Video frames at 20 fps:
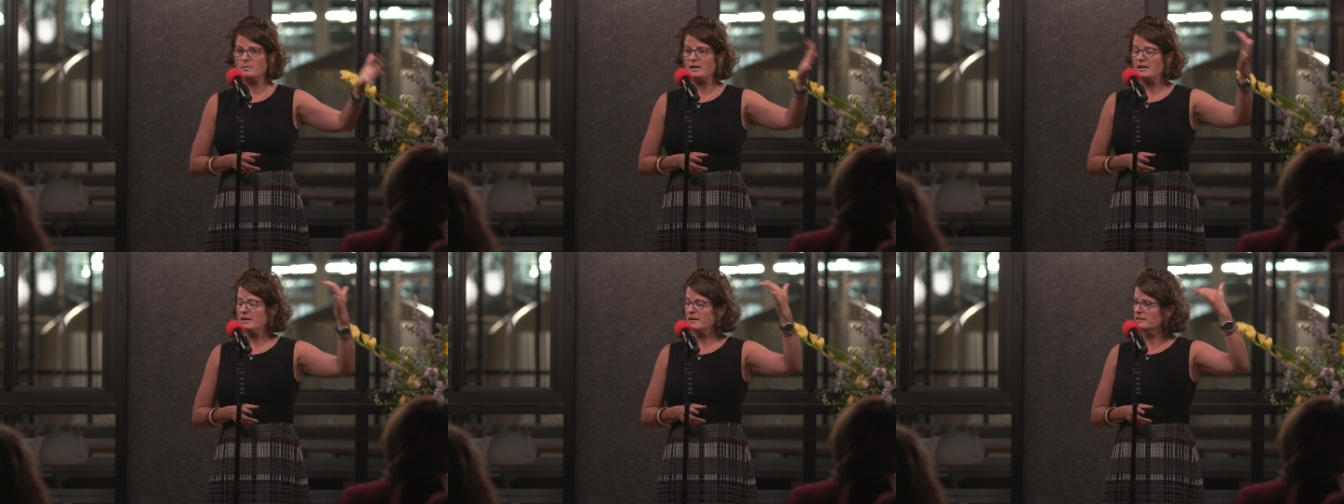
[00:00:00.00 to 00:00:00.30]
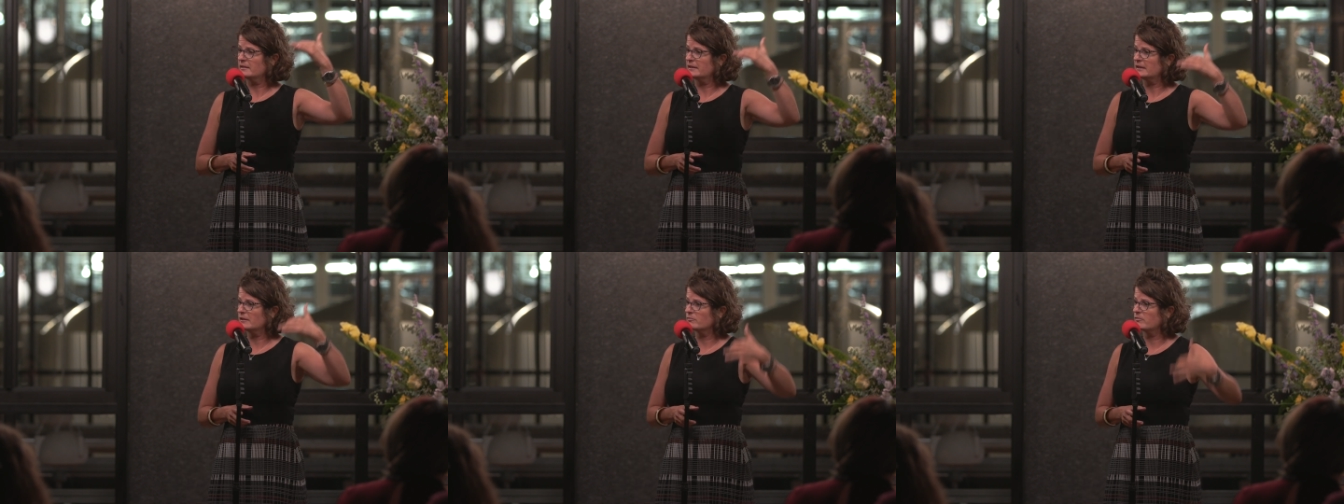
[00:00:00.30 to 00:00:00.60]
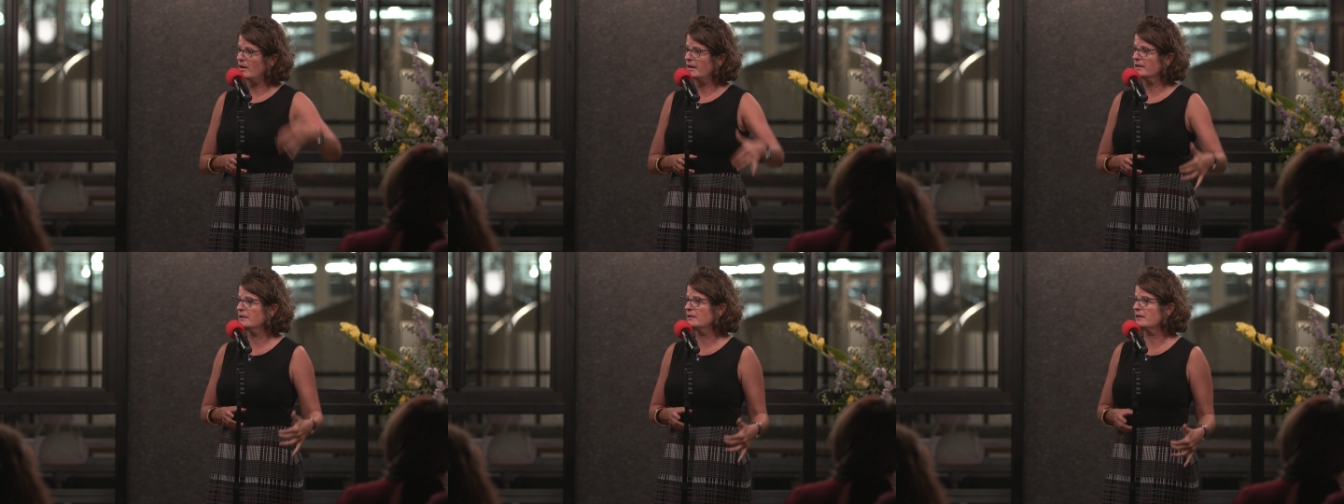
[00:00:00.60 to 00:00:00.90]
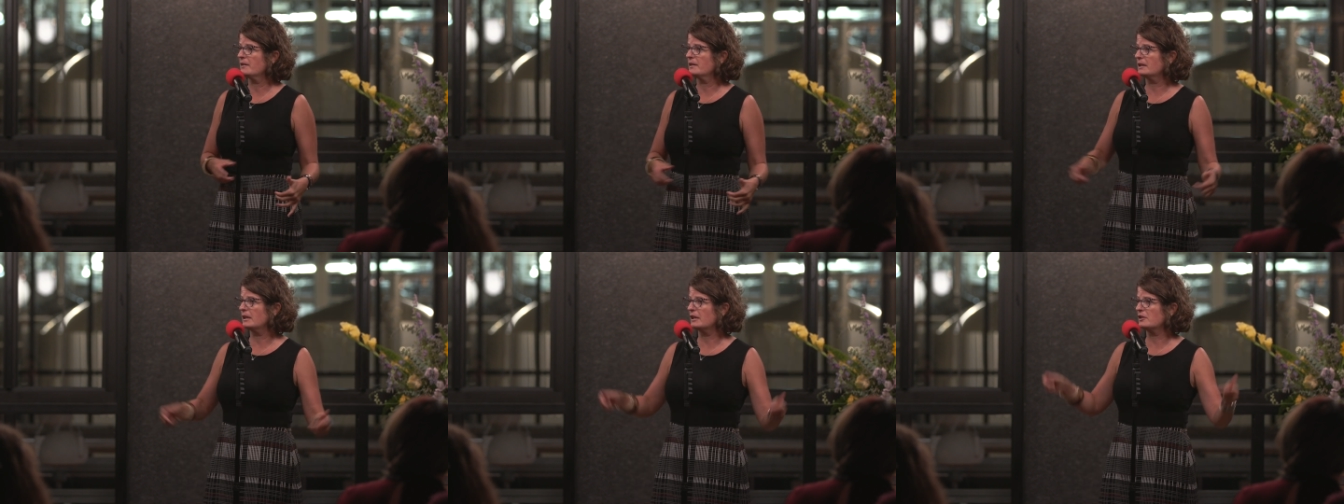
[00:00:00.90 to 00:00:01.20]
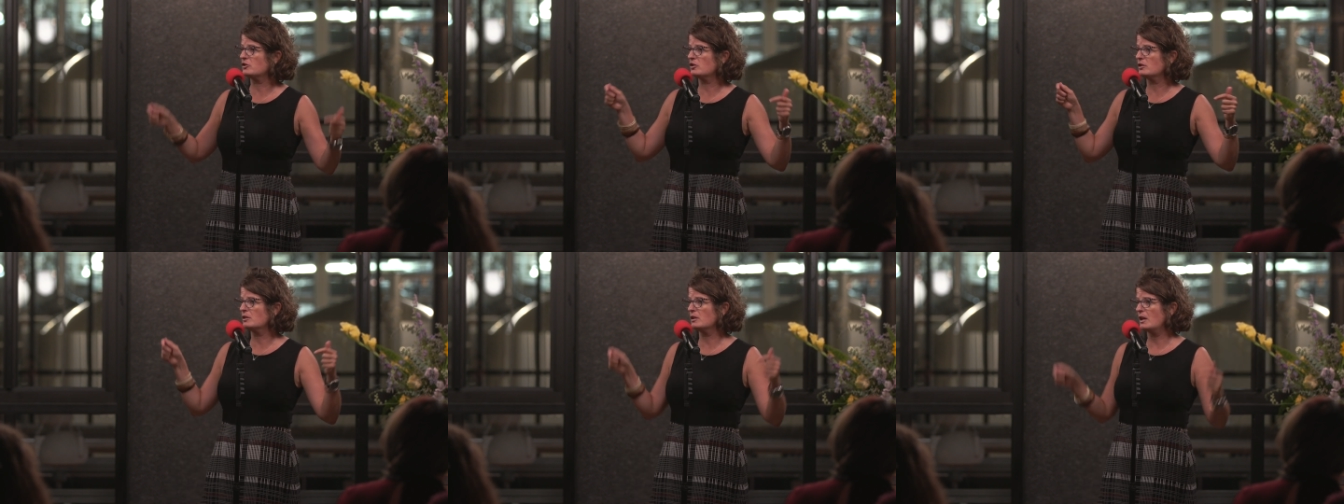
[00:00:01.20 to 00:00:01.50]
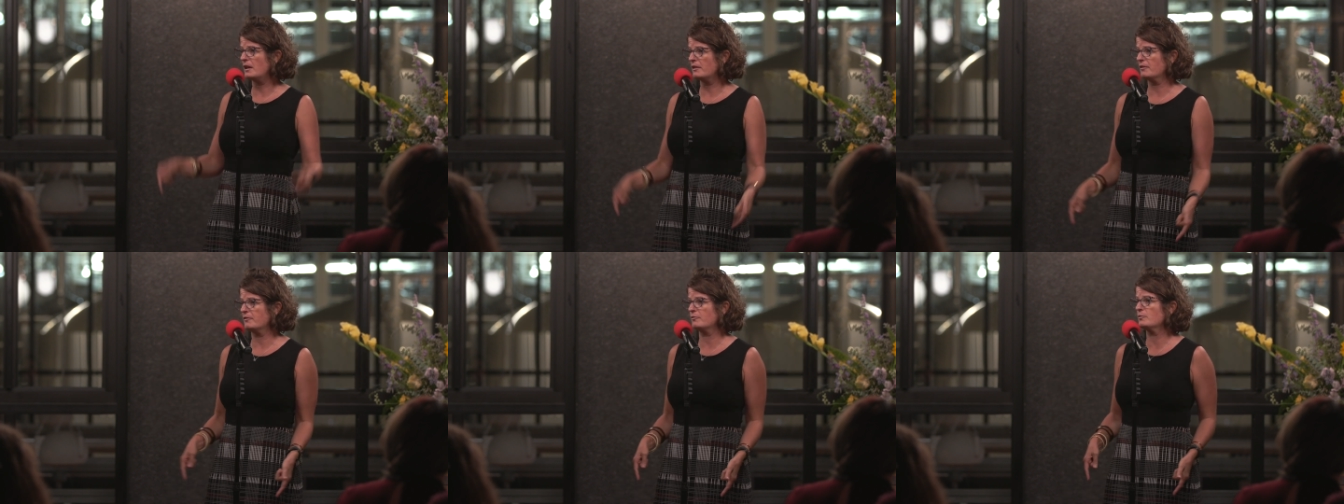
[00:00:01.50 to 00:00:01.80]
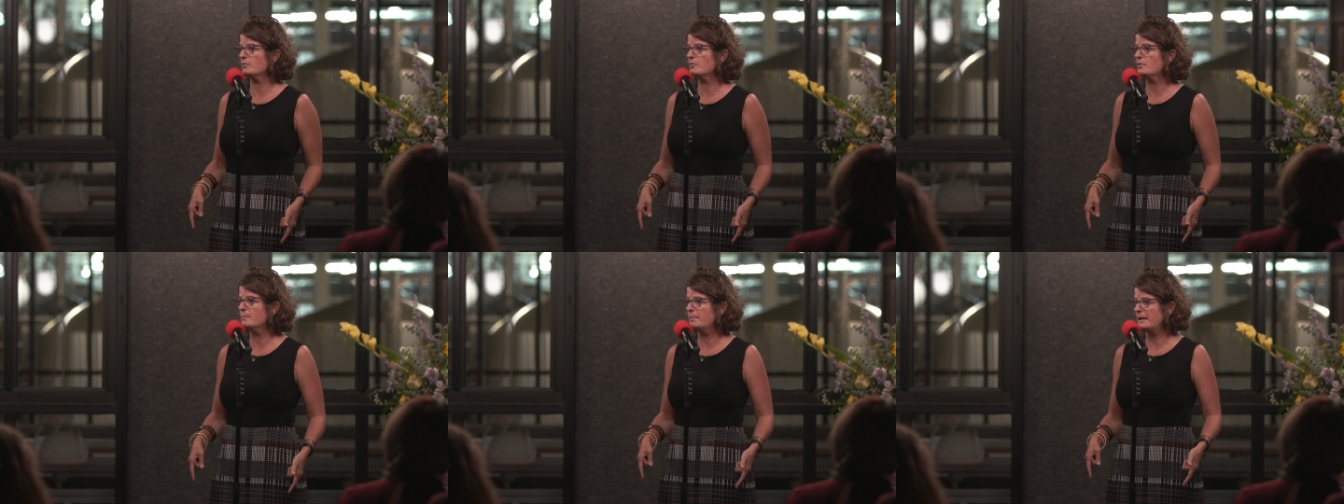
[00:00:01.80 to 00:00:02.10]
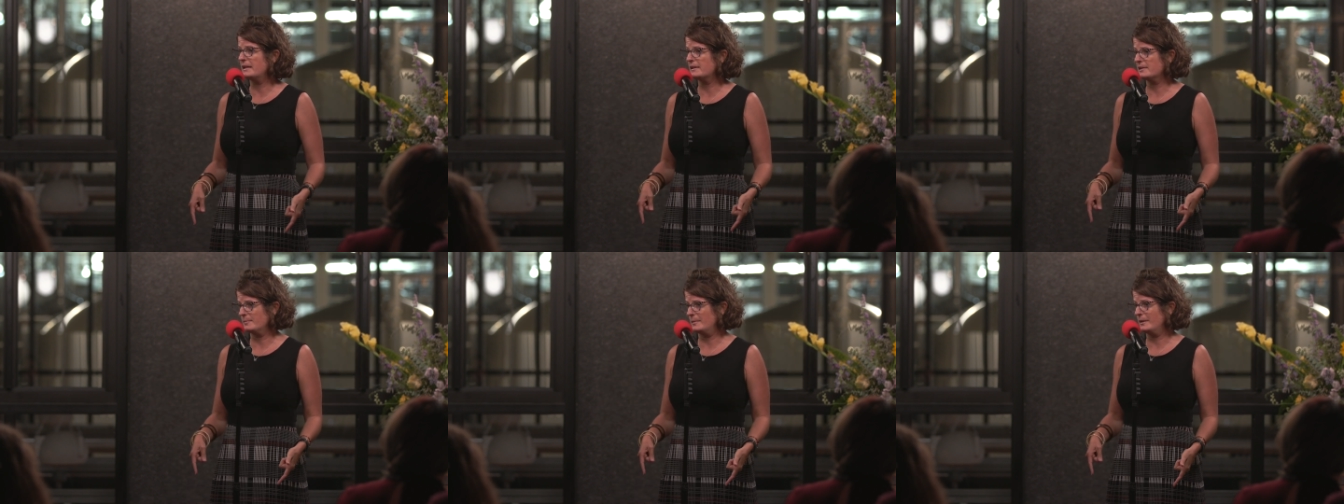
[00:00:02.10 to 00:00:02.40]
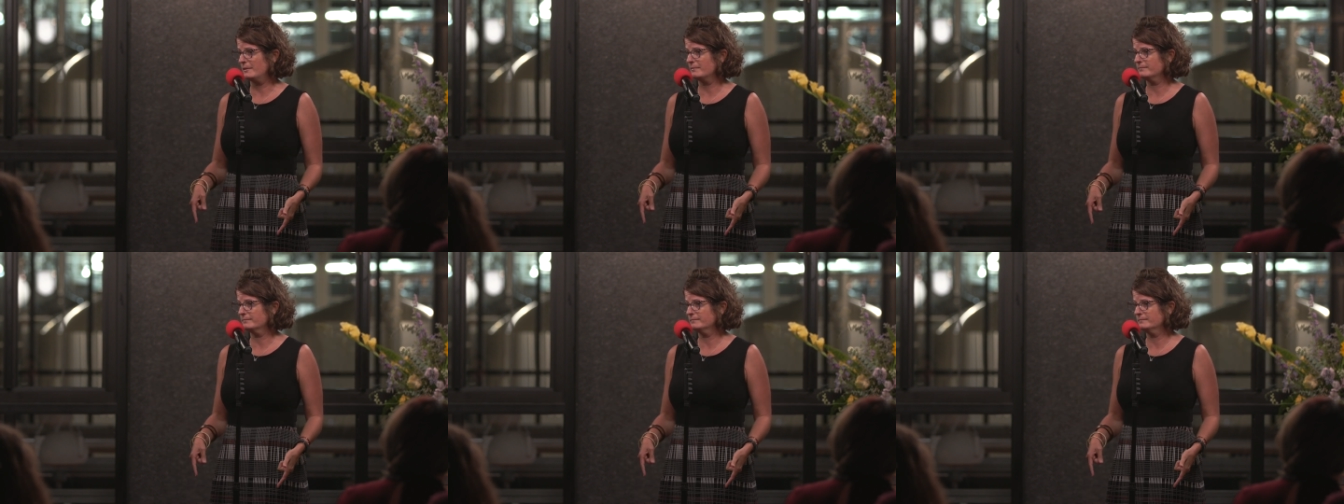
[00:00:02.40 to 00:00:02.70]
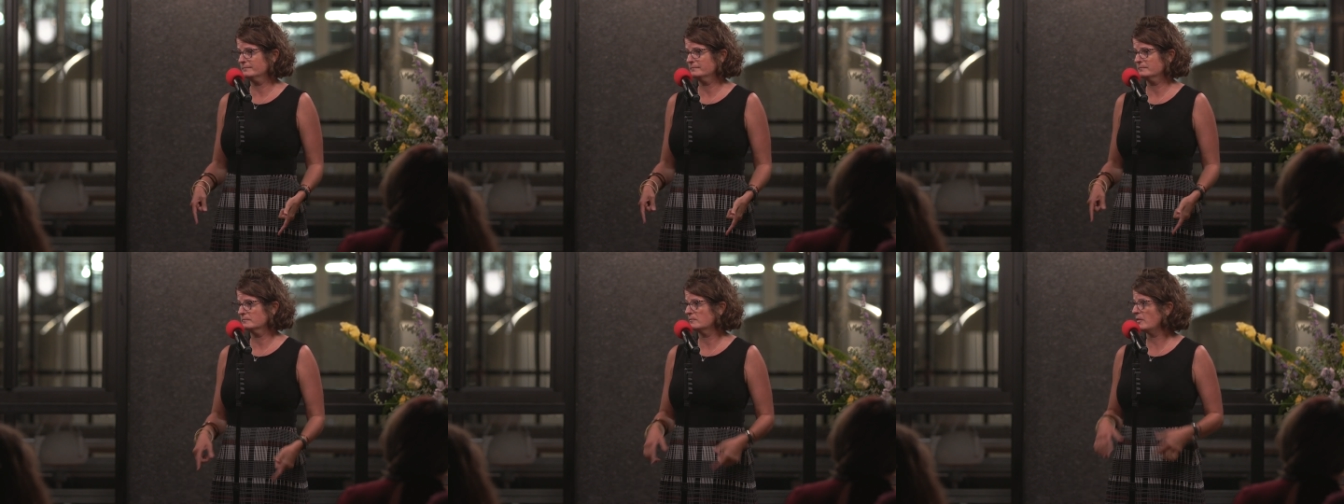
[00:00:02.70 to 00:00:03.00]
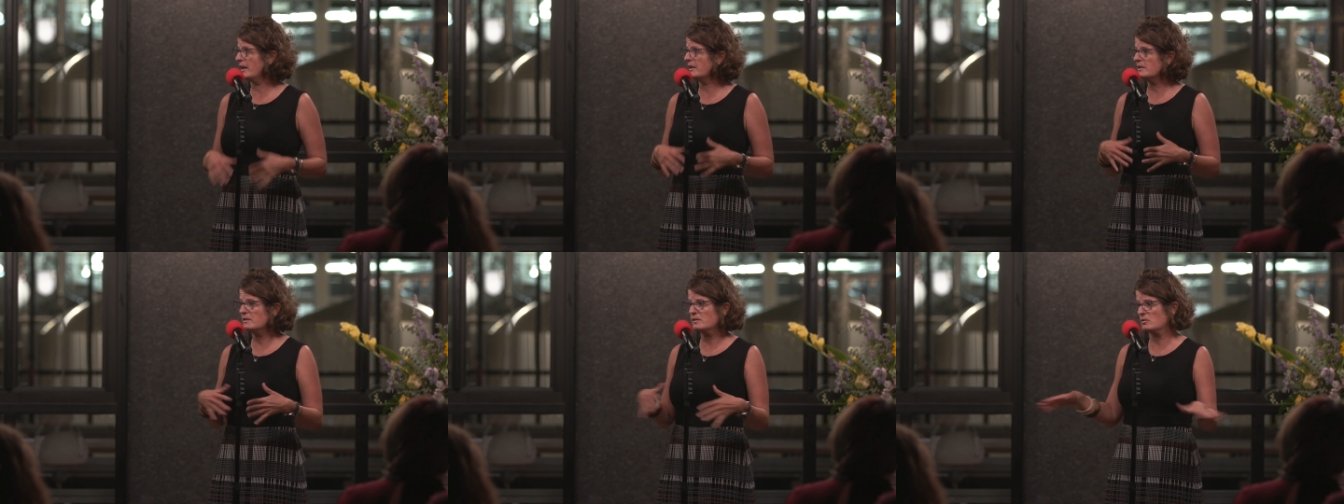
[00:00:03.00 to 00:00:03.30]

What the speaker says: and it had leaked right into the kitchen and through the basement, right?